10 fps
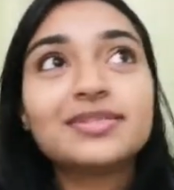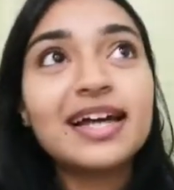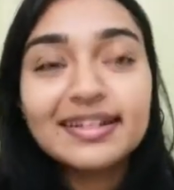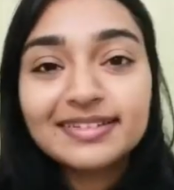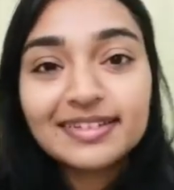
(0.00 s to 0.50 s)

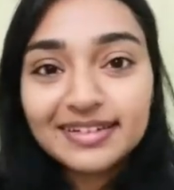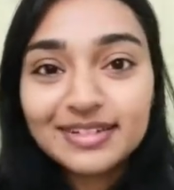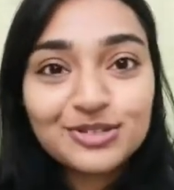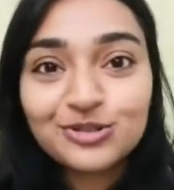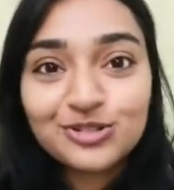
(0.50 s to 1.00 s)
that thing
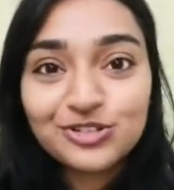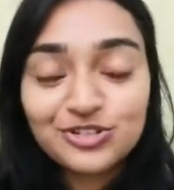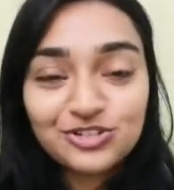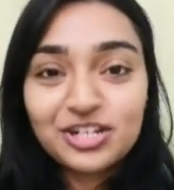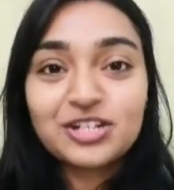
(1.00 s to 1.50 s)
is going to
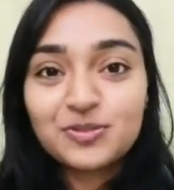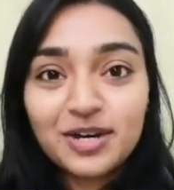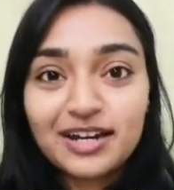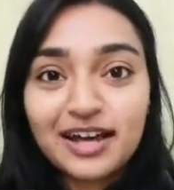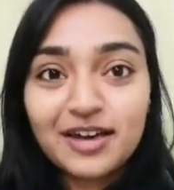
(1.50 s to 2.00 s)
just change
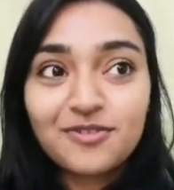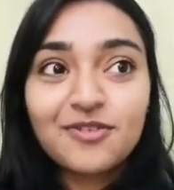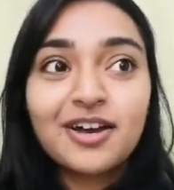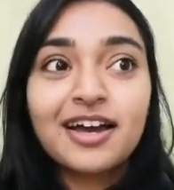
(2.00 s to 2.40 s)
my life,